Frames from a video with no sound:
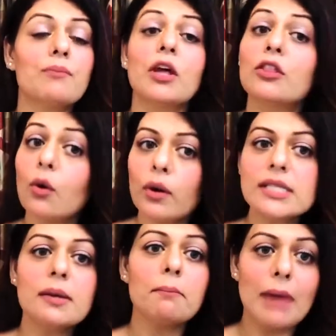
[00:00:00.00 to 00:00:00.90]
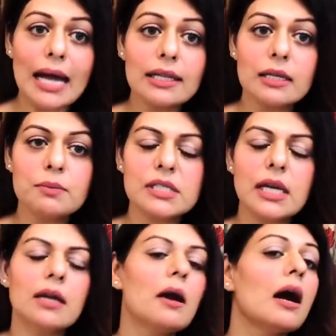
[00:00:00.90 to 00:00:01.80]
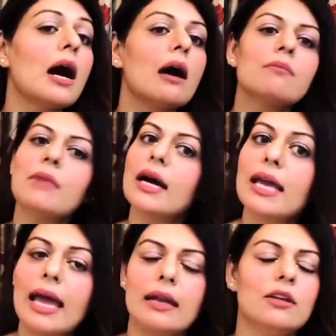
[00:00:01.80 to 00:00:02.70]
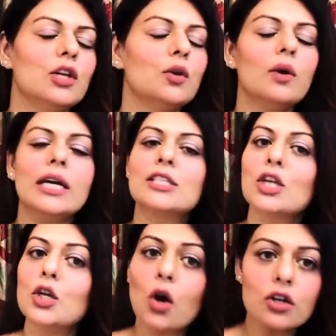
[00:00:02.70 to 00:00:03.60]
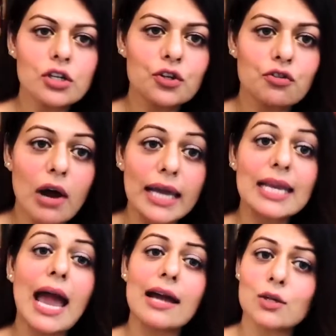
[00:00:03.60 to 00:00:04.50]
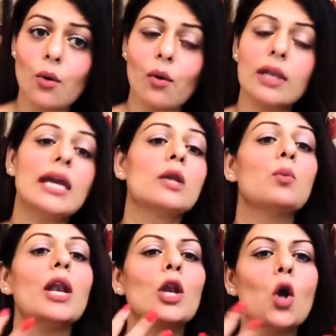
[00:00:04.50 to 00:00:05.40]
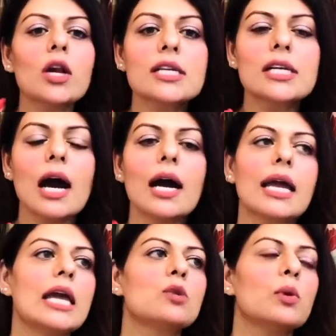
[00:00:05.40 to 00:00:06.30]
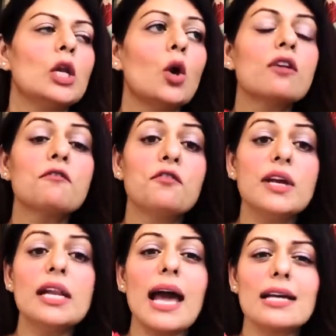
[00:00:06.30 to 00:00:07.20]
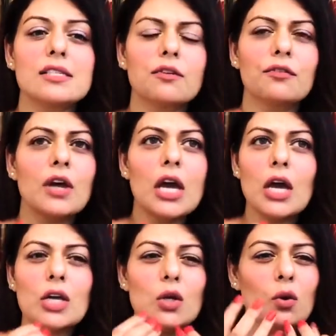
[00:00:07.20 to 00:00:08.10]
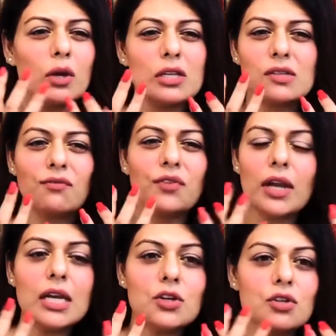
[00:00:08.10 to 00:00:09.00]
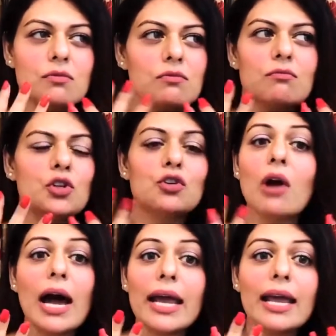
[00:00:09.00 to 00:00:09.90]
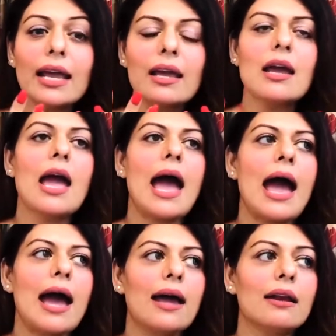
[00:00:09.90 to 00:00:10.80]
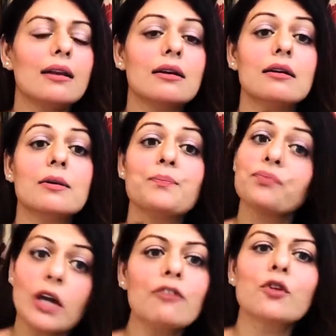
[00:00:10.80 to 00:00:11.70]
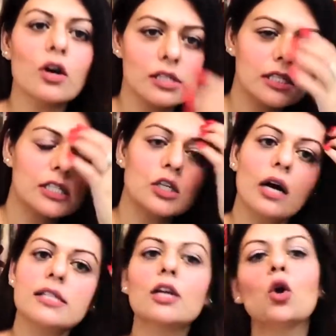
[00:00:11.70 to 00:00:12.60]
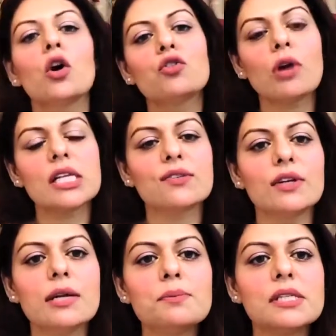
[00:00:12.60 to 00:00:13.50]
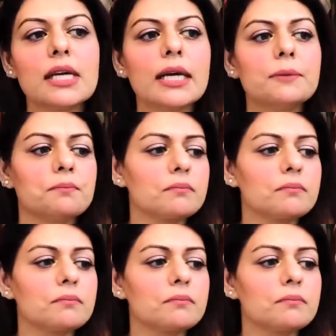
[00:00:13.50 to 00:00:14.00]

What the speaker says: Though it's a matte lipstick, again, you know, it's not drying at all. It will not tug. It will not feel as if, you know, it's very drying. And of course, it's a non-transfer lipstick.